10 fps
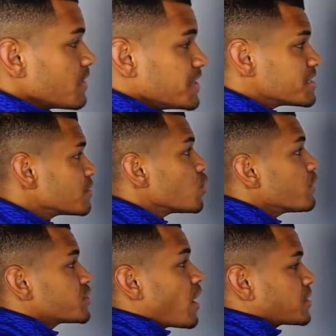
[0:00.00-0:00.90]
this is the law
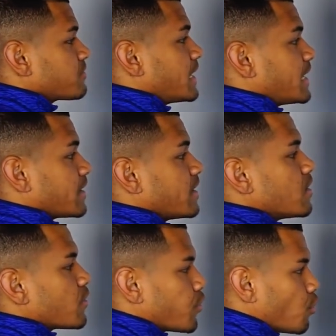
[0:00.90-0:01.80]
of attraction right here.
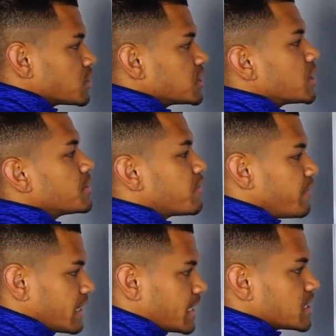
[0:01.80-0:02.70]
Thoughts determines
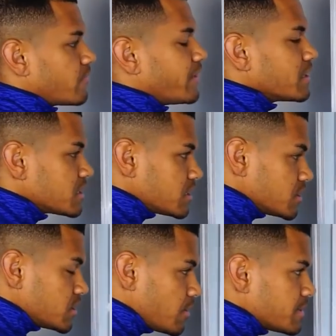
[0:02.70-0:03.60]
feelings, feelings
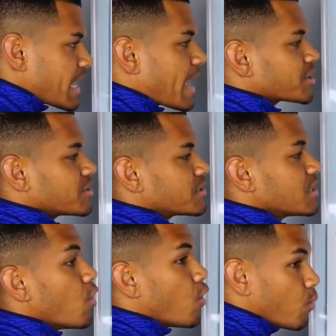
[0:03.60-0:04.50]
determines actions,
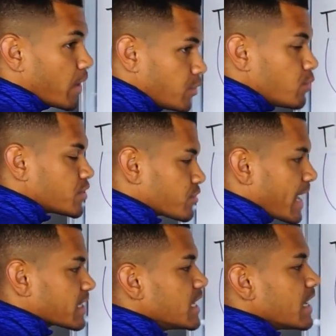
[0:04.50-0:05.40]
or what you
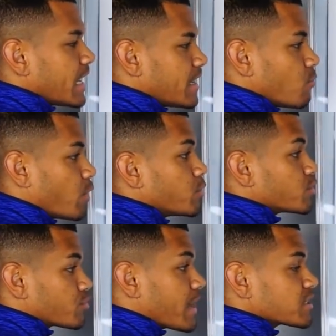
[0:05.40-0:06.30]
attract, and what you
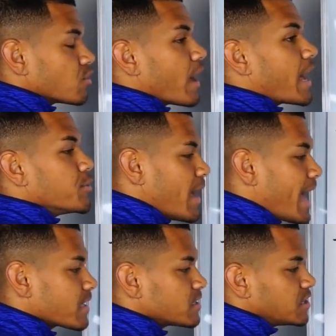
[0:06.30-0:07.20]
attract or how you
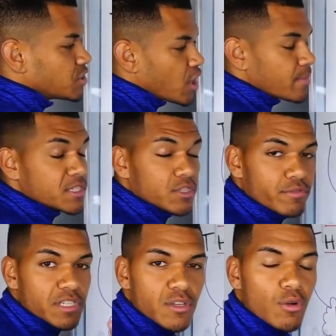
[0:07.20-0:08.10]
act determines the
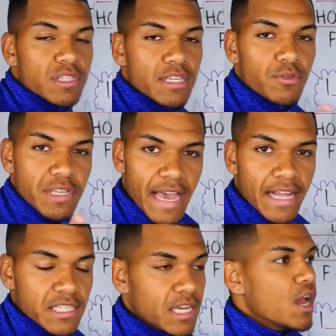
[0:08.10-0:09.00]
results that you
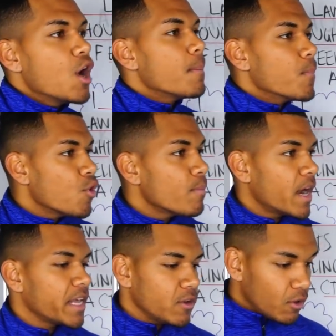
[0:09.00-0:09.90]
get. More
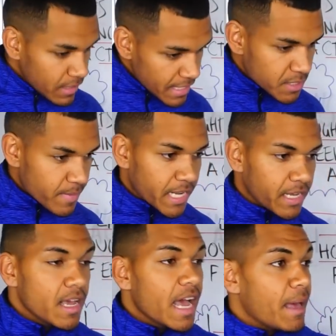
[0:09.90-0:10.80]
money or less
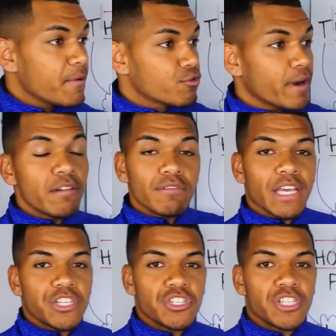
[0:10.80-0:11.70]
money, a great
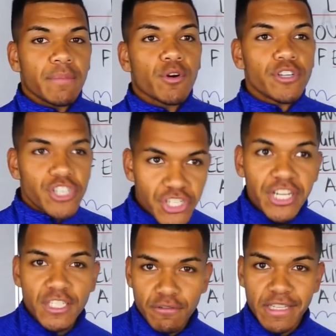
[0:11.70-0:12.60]
relationship or a
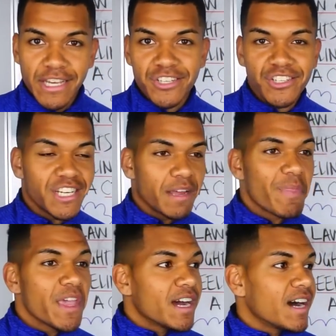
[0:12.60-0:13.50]
shit
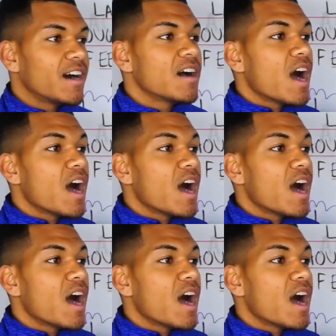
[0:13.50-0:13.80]
relationship, a